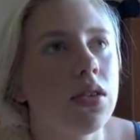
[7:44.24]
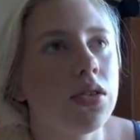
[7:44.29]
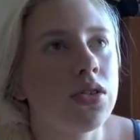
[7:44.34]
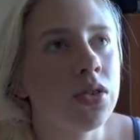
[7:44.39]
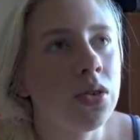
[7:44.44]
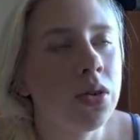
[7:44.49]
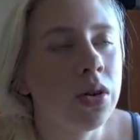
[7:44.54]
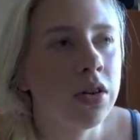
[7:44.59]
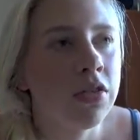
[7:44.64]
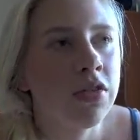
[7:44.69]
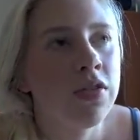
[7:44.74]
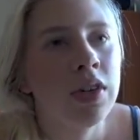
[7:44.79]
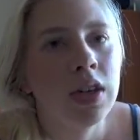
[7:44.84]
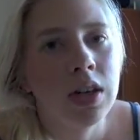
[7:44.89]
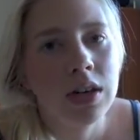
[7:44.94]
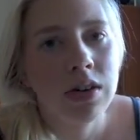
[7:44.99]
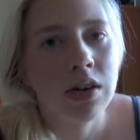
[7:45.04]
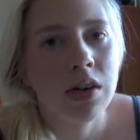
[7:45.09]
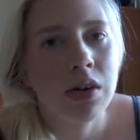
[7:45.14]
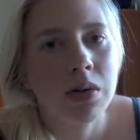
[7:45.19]
short
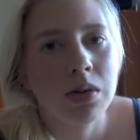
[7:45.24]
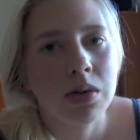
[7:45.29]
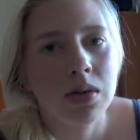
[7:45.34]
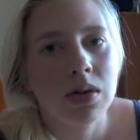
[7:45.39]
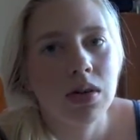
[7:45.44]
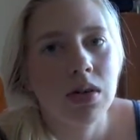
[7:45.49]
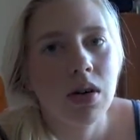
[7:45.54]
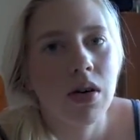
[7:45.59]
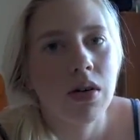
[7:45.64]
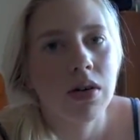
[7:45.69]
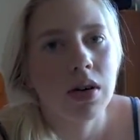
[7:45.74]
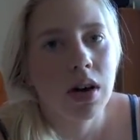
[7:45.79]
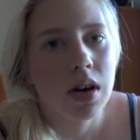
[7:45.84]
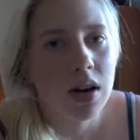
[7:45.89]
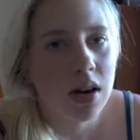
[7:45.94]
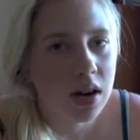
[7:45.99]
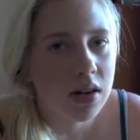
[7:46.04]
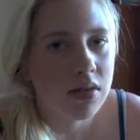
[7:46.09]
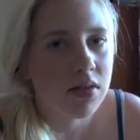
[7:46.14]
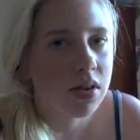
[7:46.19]
videos on
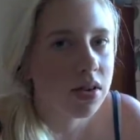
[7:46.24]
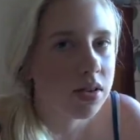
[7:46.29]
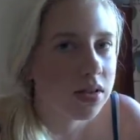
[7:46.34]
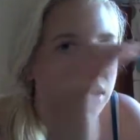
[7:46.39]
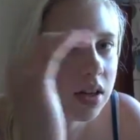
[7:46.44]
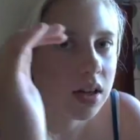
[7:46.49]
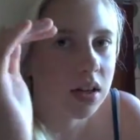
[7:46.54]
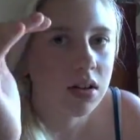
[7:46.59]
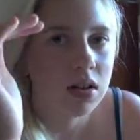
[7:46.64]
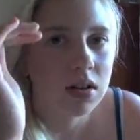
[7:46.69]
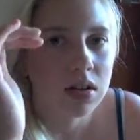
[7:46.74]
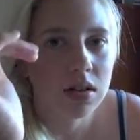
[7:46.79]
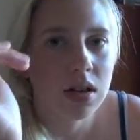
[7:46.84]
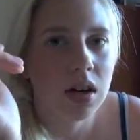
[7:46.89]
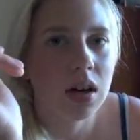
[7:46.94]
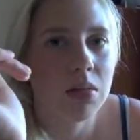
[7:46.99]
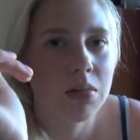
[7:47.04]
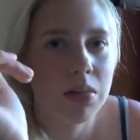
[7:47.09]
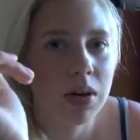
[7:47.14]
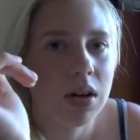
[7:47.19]
every single
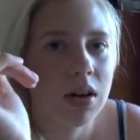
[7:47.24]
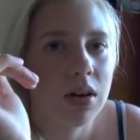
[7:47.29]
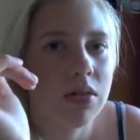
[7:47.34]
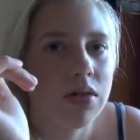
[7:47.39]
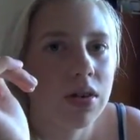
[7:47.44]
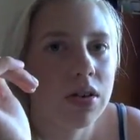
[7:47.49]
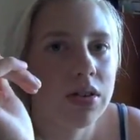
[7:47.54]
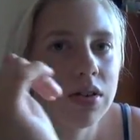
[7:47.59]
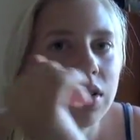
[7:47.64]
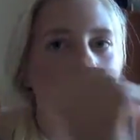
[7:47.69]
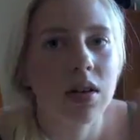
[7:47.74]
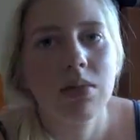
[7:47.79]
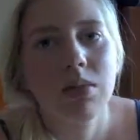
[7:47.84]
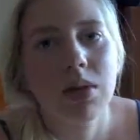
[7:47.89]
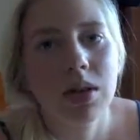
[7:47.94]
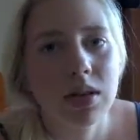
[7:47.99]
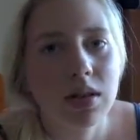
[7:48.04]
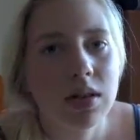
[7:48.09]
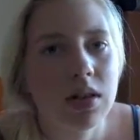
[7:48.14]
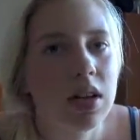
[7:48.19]
topic of your
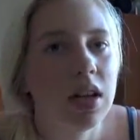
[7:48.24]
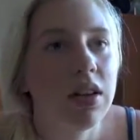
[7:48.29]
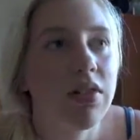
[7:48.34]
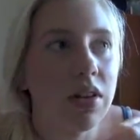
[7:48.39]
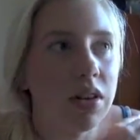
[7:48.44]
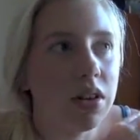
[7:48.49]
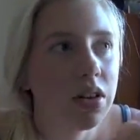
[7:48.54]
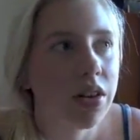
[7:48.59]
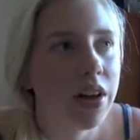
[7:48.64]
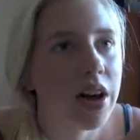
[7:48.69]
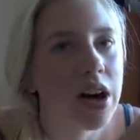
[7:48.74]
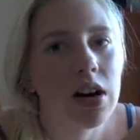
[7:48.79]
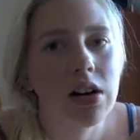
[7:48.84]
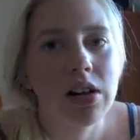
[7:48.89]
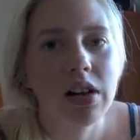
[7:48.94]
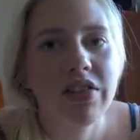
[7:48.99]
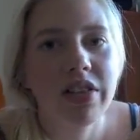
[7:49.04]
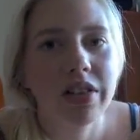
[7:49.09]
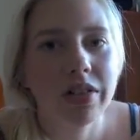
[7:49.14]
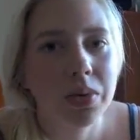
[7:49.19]
syllabus, even the
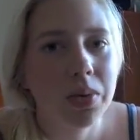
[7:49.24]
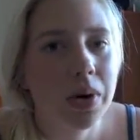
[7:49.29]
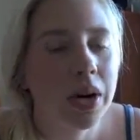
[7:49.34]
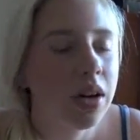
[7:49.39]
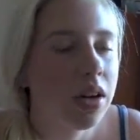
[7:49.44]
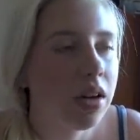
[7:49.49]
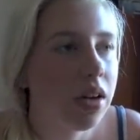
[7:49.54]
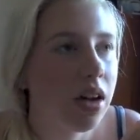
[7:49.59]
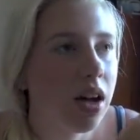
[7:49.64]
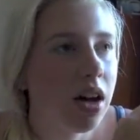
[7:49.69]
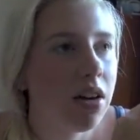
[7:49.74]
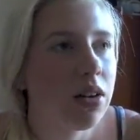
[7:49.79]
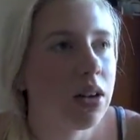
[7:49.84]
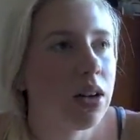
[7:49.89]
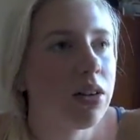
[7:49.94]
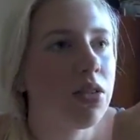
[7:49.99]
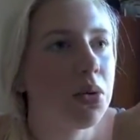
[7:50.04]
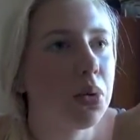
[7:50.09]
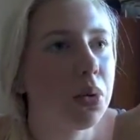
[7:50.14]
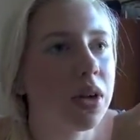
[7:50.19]
higher level
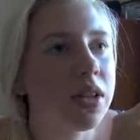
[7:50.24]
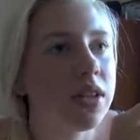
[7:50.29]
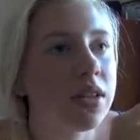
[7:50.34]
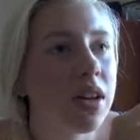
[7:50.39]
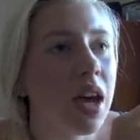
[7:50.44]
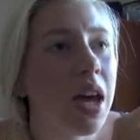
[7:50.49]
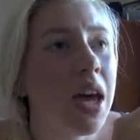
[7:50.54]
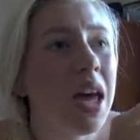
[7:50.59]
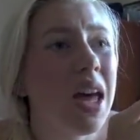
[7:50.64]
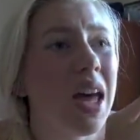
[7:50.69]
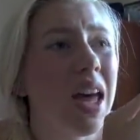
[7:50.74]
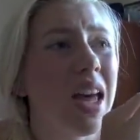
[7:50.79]
ones.